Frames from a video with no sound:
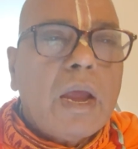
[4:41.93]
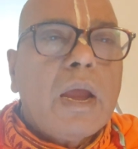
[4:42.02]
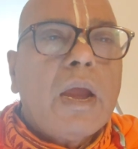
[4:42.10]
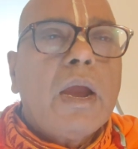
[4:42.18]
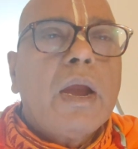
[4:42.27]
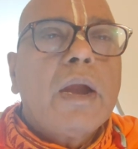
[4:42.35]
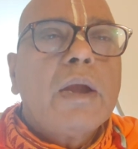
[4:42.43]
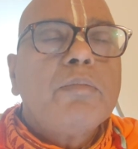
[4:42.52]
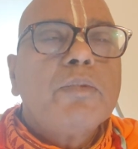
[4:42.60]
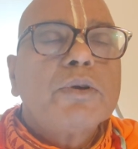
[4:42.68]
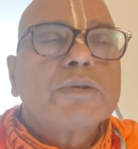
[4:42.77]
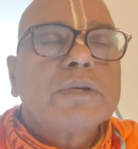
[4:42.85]

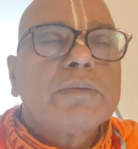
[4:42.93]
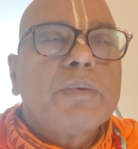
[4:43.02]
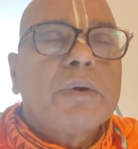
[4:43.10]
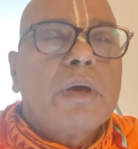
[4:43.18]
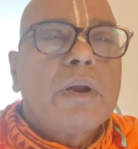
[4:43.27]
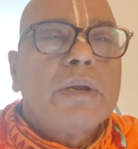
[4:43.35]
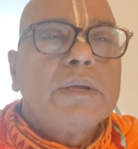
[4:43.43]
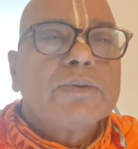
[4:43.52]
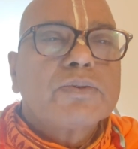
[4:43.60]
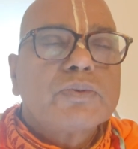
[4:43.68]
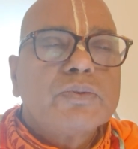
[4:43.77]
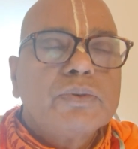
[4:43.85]
And most of all
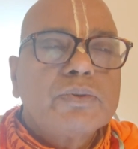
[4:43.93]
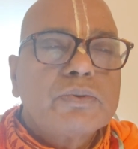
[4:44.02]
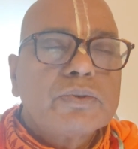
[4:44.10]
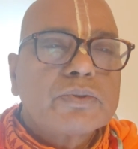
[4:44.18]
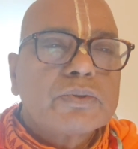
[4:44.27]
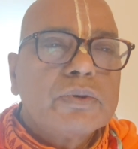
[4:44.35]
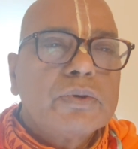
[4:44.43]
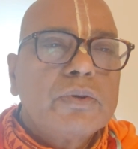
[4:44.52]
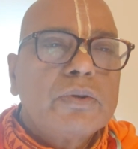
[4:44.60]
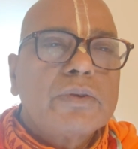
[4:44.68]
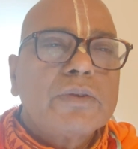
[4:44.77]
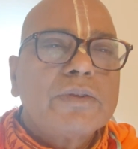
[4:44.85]
is Suhut
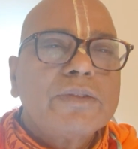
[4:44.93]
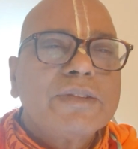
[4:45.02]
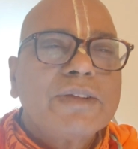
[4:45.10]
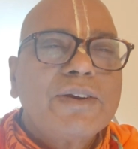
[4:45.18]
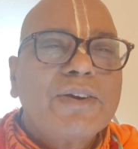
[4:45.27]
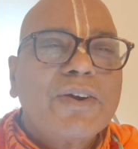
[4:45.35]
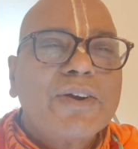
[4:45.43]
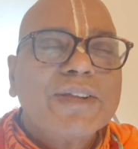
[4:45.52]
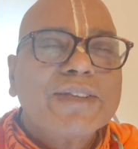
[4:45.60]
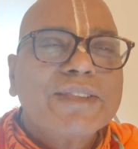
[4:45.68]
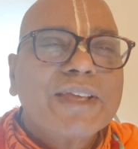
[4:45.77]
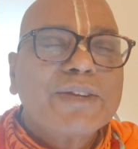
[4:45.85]
Krishna. The
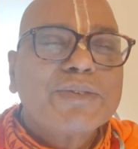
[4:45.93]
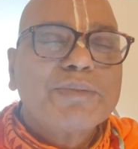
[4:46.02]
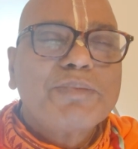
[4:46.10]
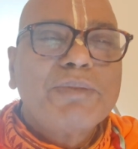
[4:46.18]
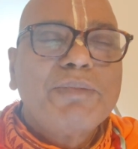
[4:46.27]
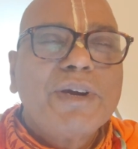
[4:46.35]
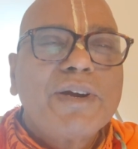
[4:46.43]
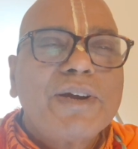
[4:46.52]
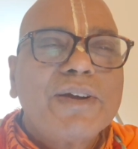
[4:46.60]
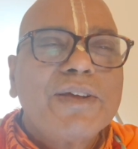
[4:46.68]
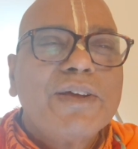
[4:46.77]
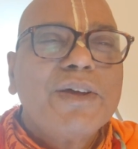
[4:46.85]
Lord is there, Supreme
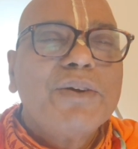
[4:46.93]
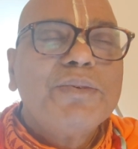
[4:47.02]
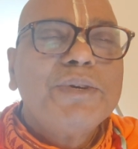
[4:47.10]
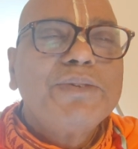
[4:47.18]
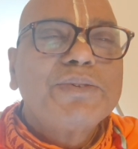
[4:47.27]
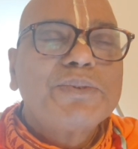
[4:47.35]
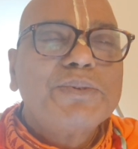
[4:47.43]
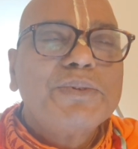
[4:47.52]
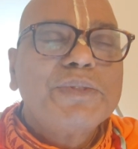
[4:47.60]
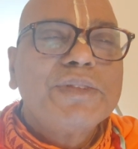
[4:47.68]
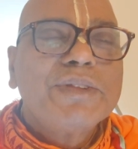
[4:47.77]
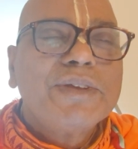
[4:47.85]
Lord. Who is
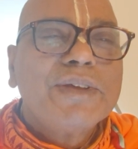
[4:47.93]
Suhut?